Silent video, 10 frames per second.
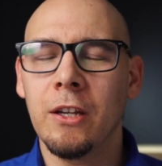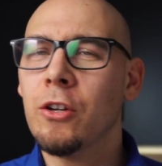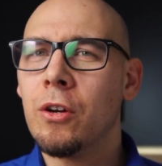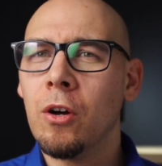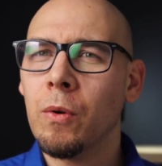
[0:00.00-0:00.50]

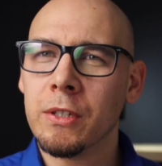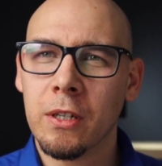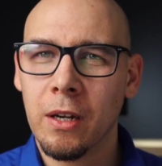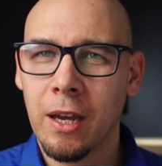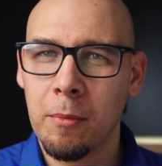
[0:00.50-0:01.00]
you don't know what's
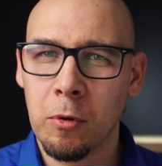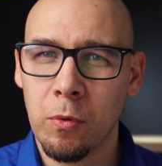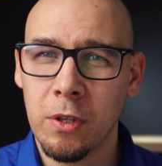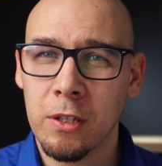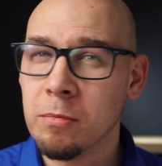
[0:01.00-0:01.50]
gonna happen
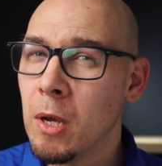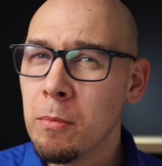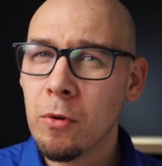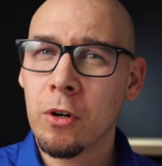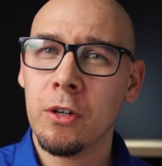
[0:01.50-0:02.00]
with this.
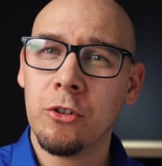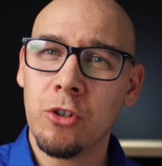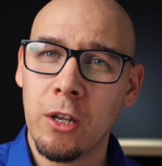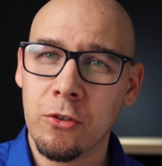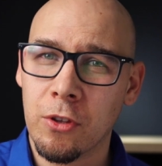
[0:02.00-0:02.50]
Maybe you're
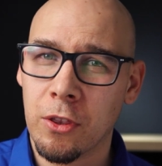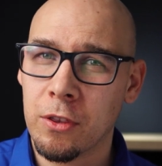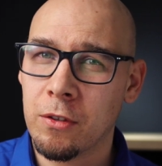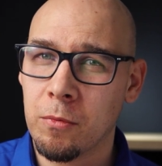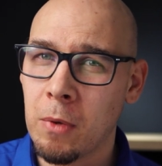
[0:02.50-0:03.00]

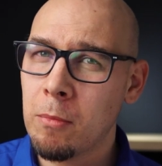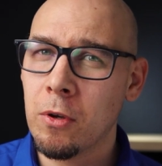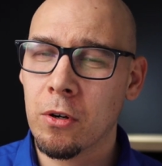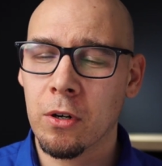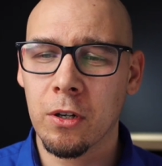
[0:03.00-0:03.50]

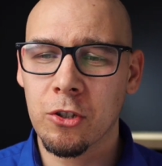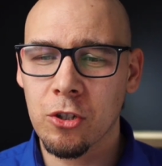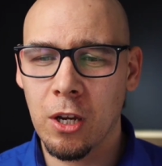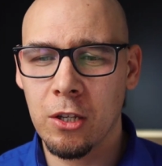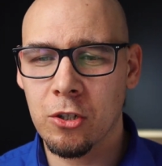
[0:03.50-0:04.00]
gonna
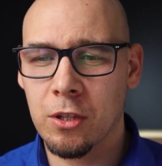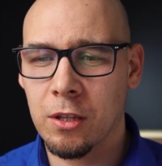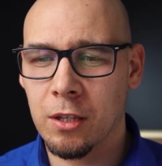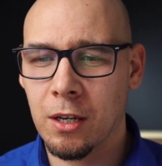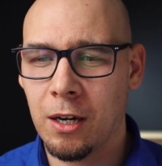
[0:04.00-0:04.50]
change
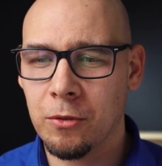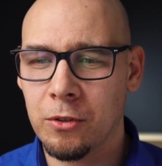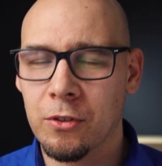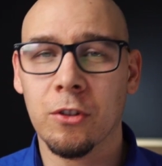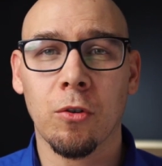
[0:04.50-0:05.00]
how
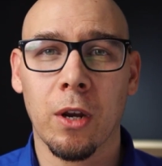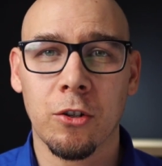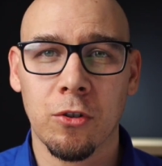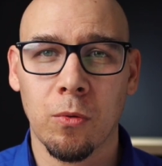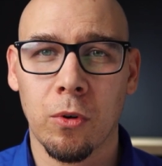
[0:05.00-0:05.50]
this
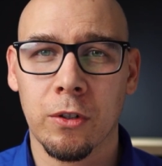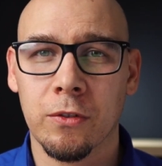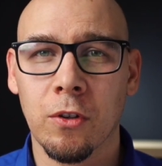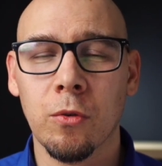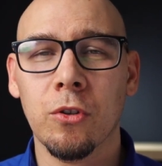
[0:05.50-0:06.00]
interaction works.
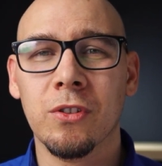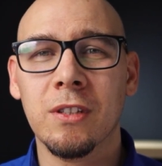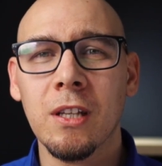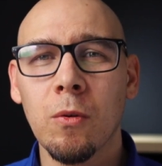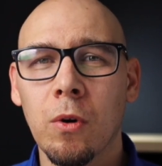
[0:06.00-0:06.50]
So you
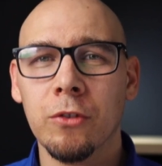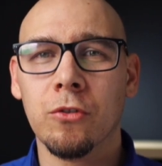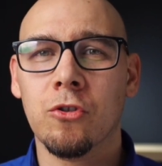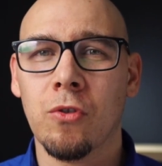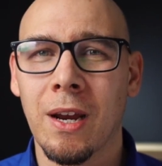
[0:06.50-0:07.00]
still want
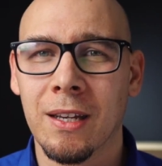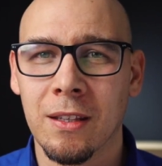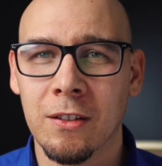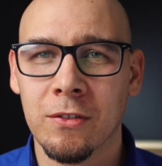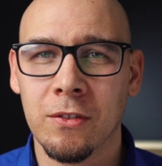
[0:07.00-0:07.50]
to track
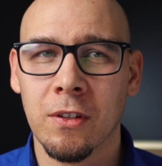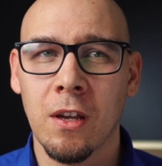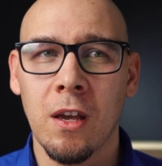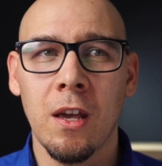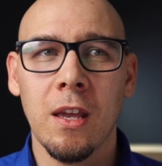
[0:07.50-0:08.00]
this,
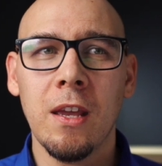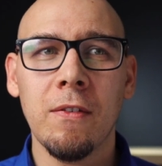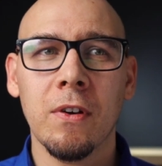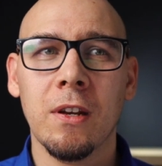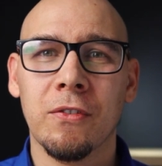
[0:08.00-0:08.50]

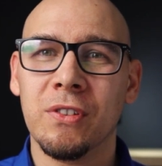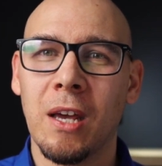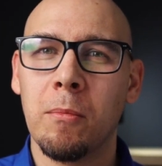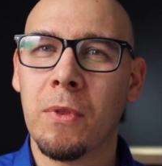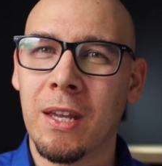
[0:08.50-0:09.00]
even if
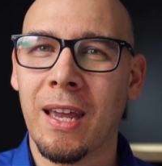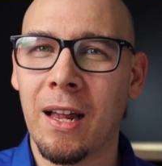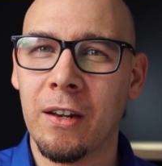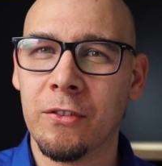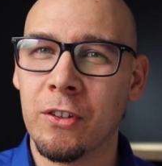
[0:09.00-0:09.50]
something
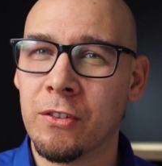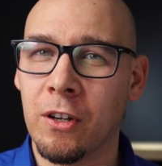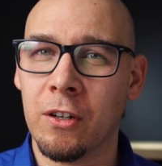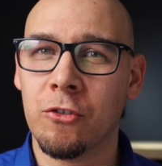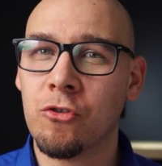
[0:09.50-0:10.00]
else is
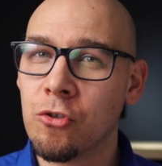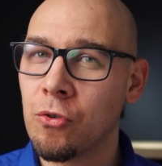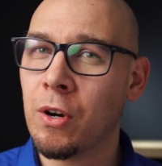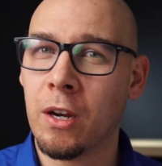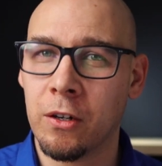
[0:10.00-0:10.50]
gonna
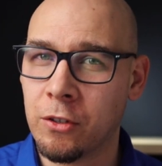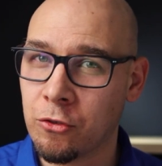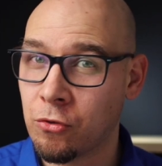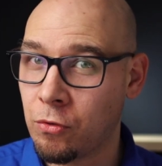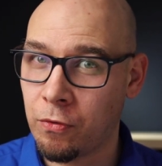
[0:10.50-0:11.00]
trigger the
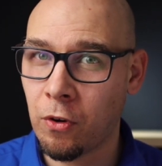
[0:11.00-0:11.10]
true